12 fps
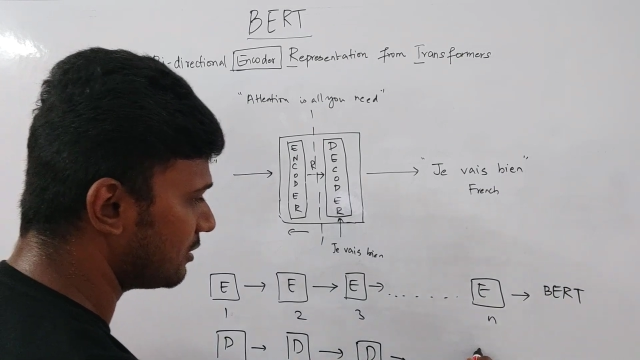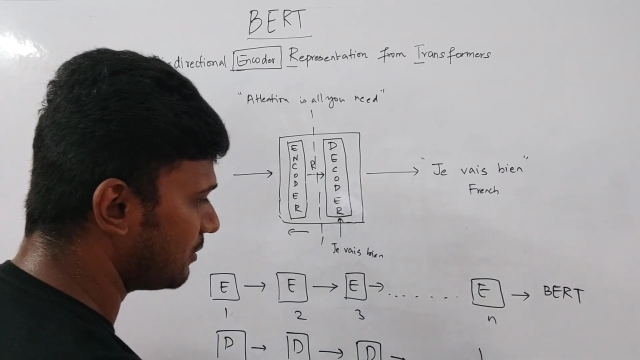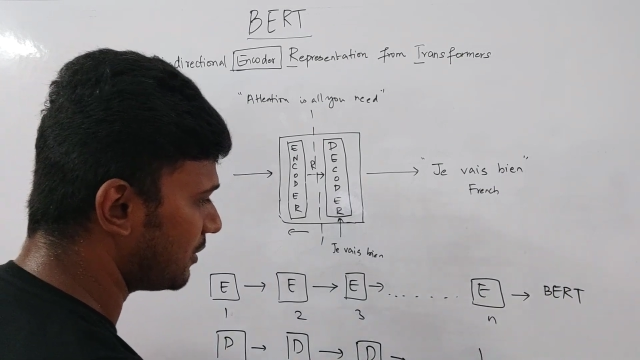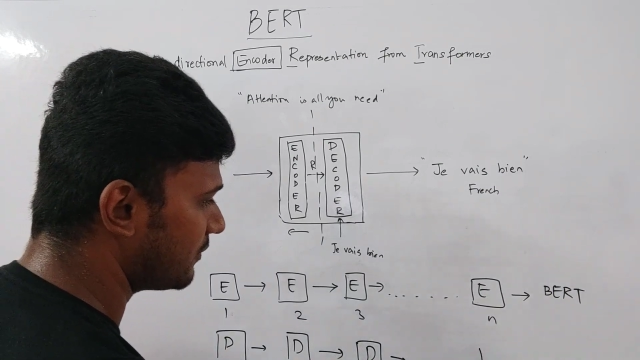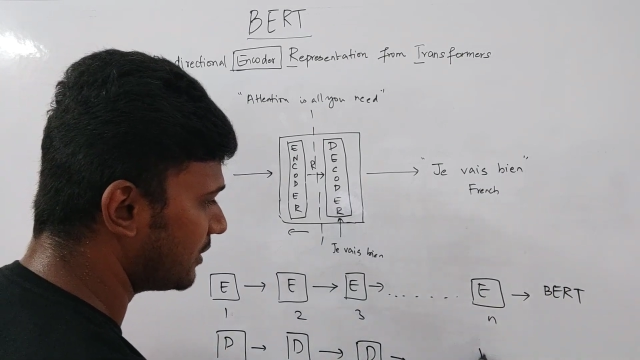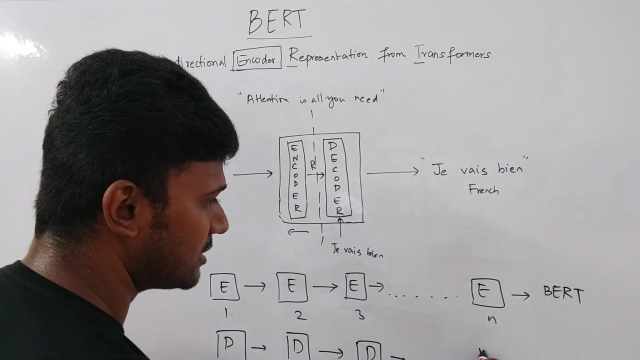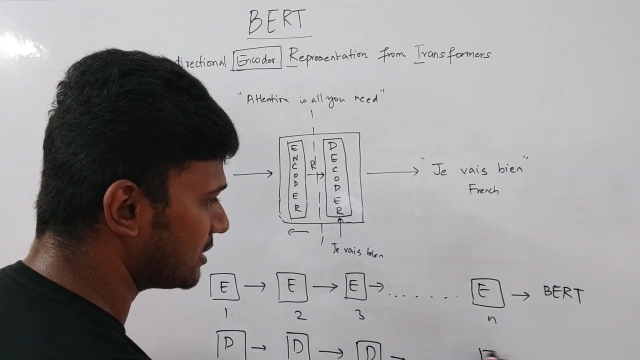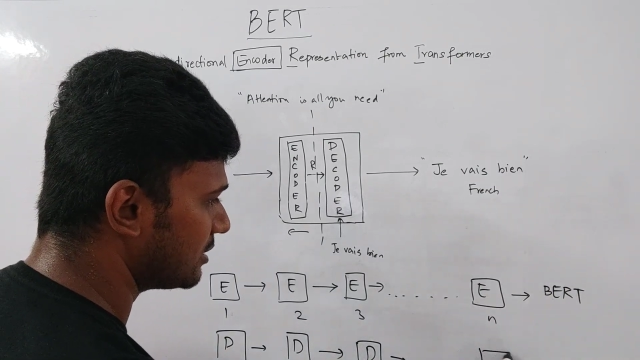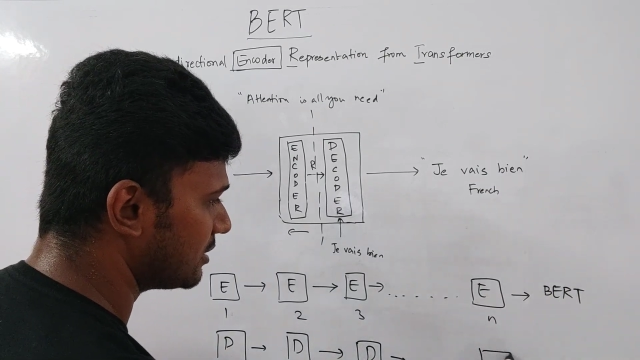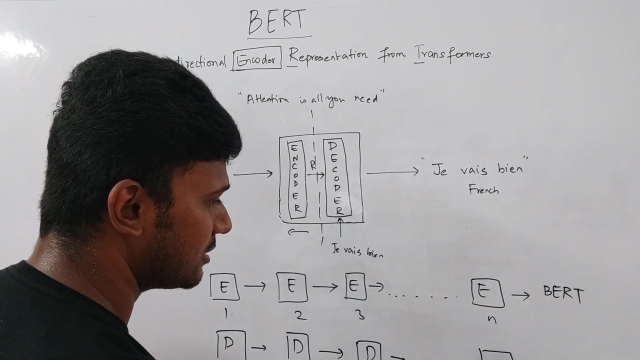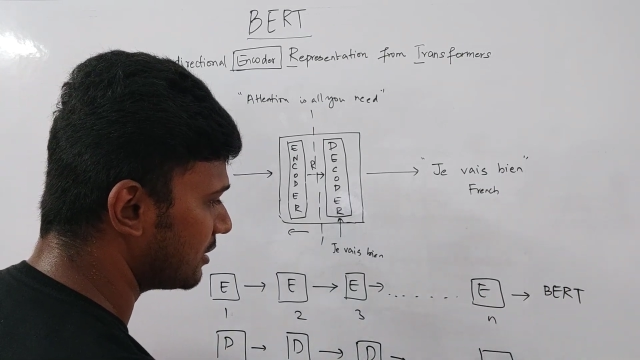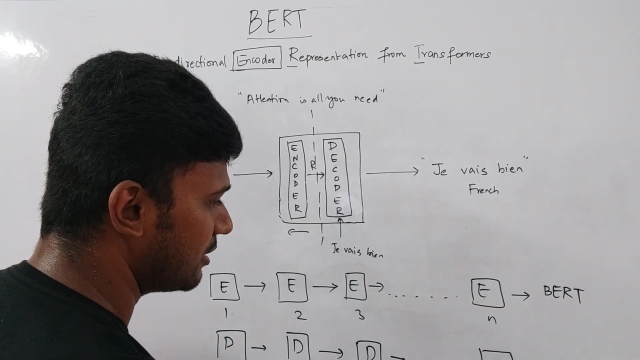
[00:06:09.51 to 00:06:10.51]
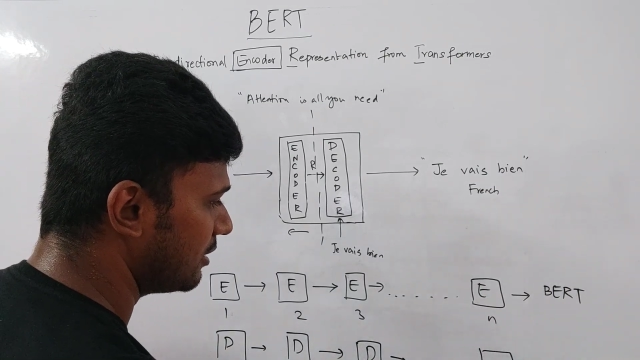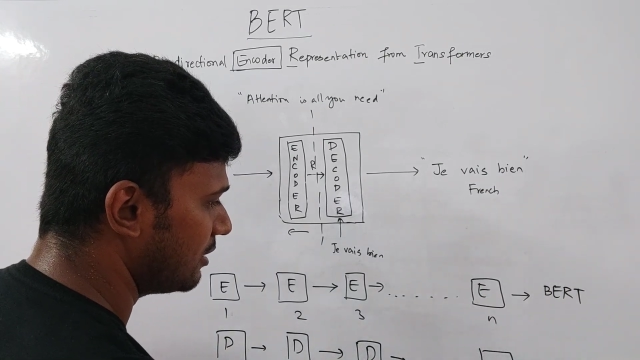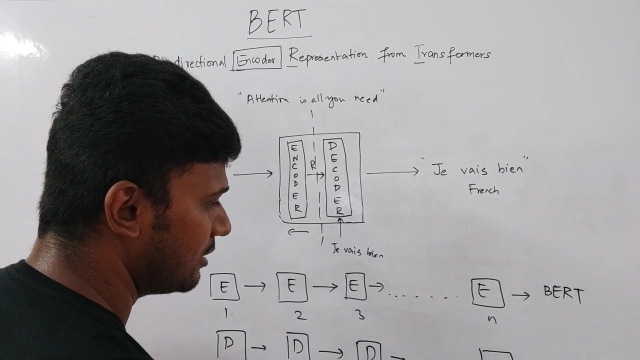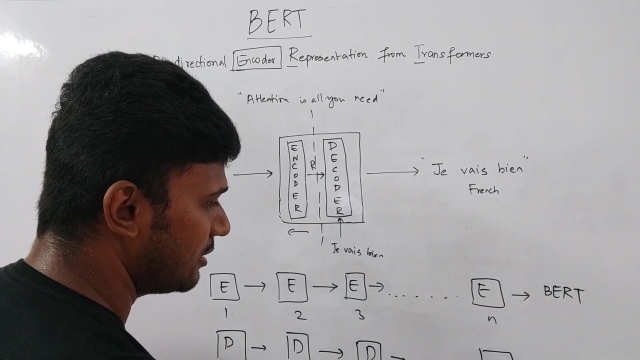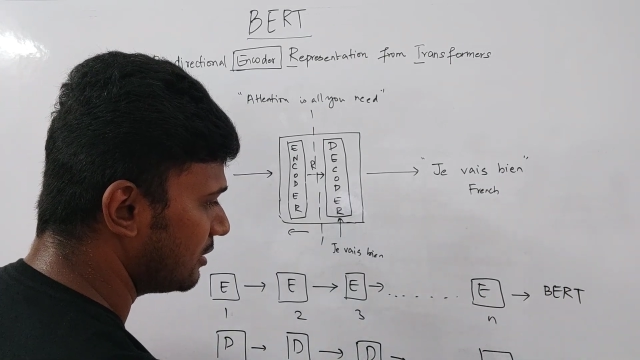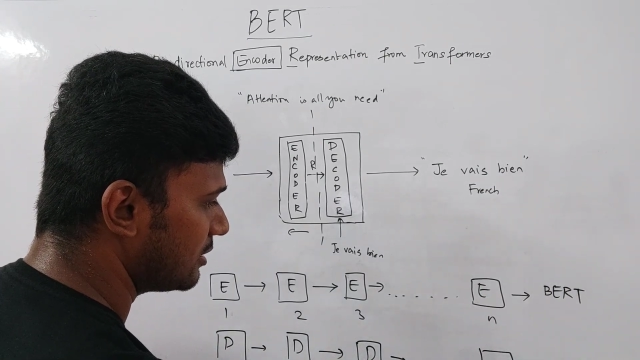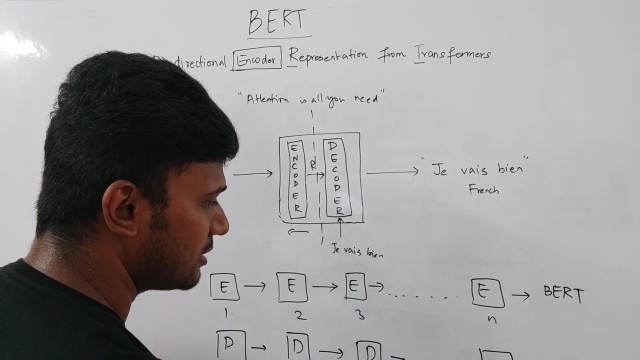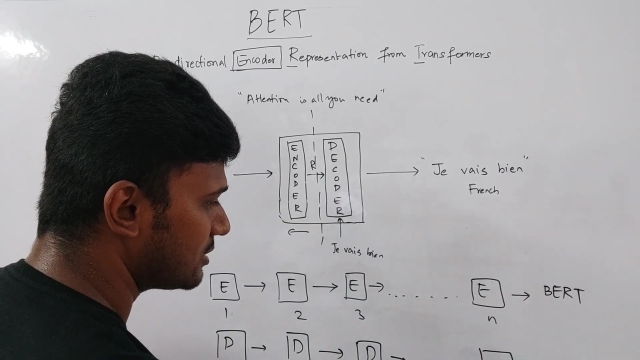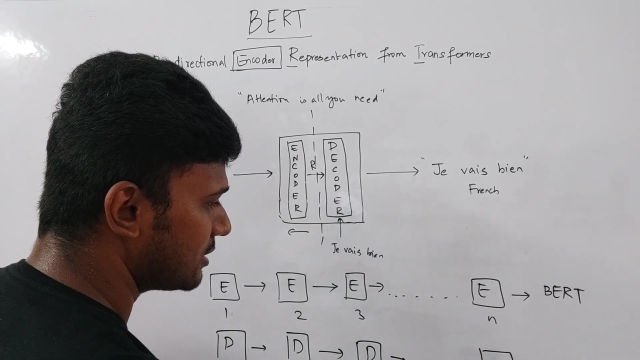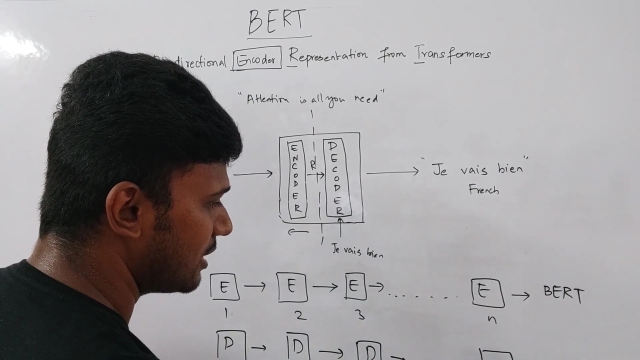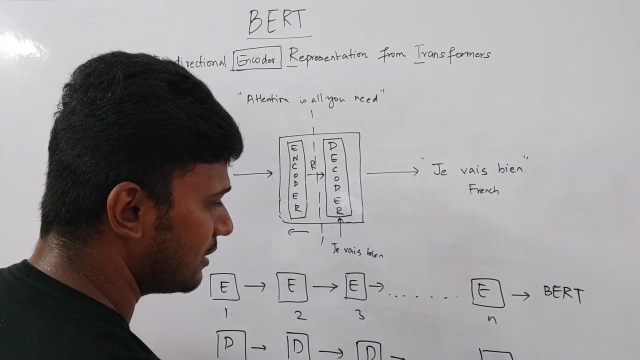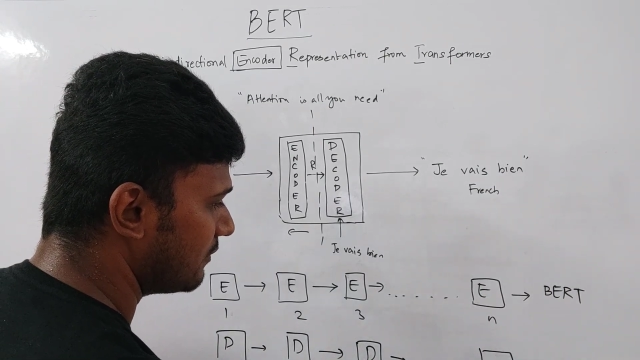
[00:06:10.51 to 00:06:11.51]
top of each other,
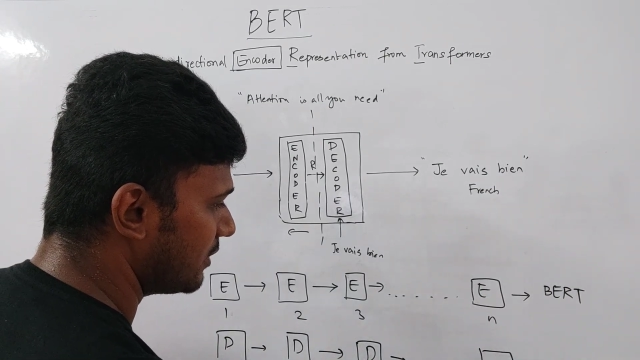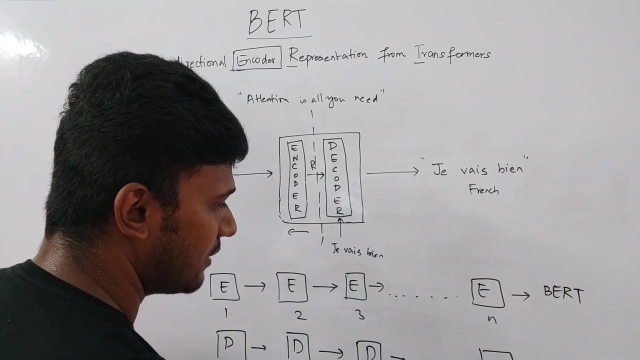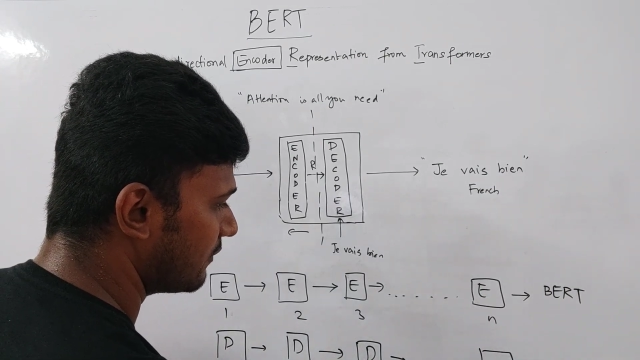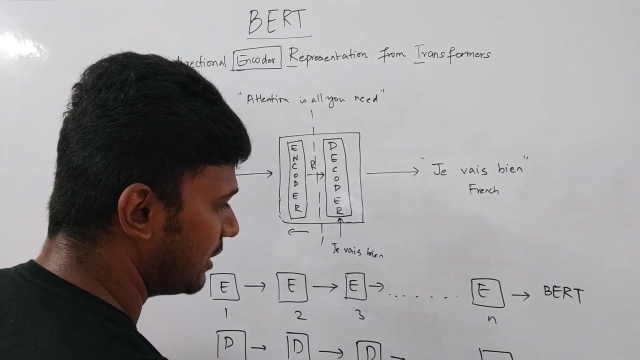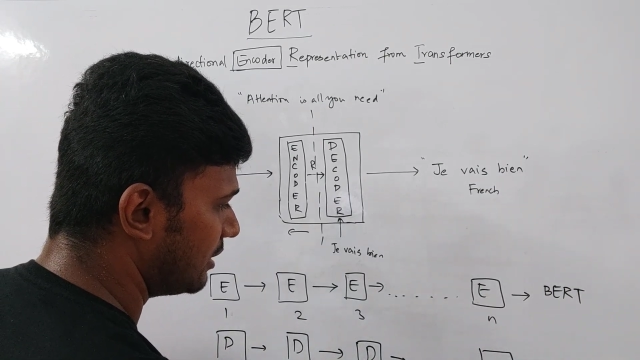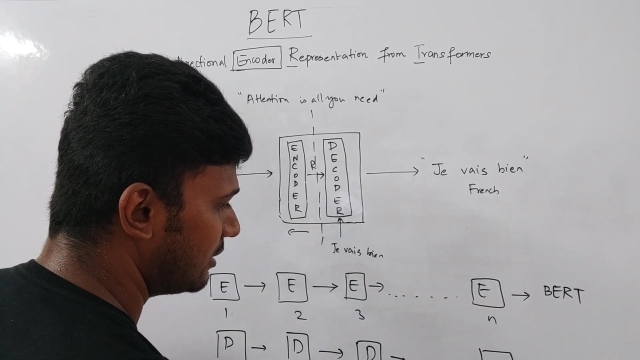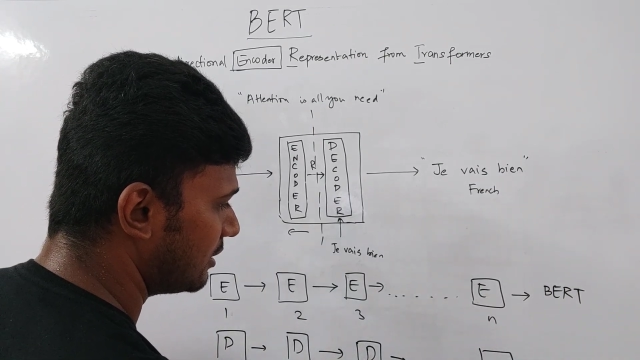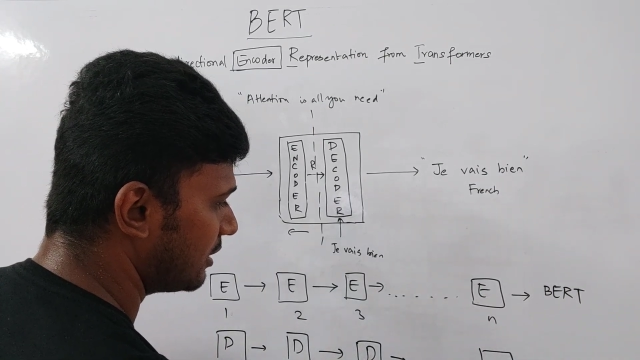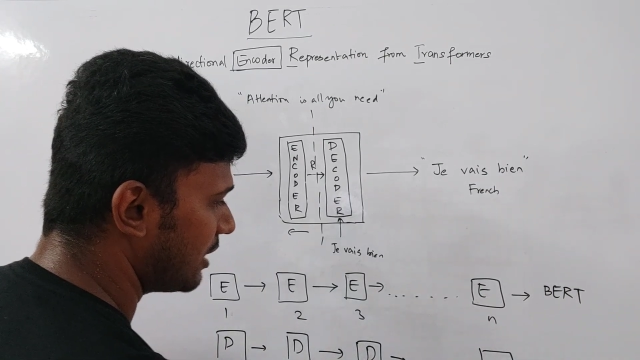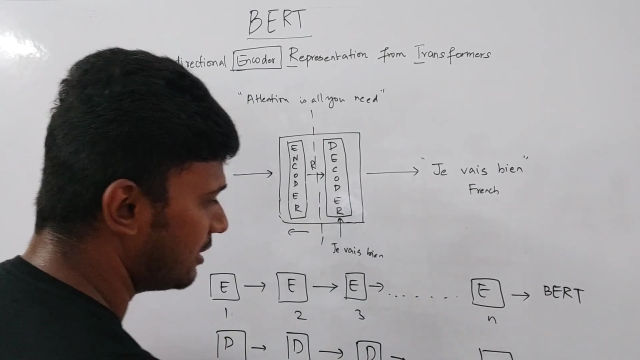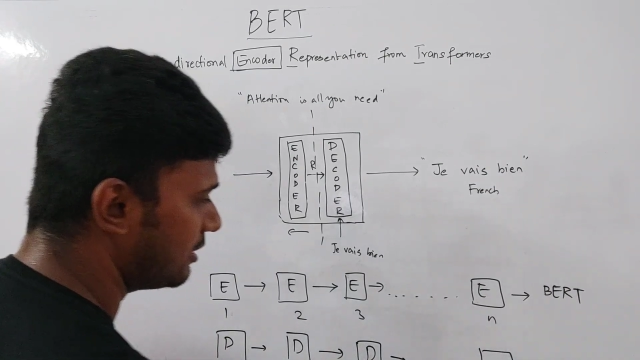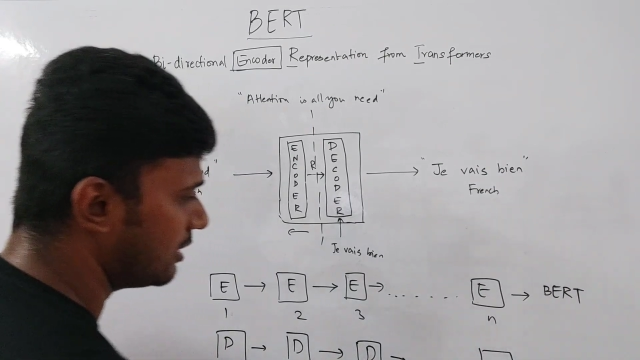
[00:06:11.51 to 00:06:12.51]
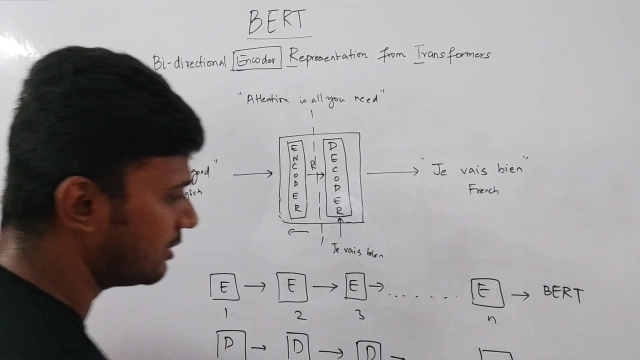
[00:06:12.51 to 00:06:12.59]
say we have n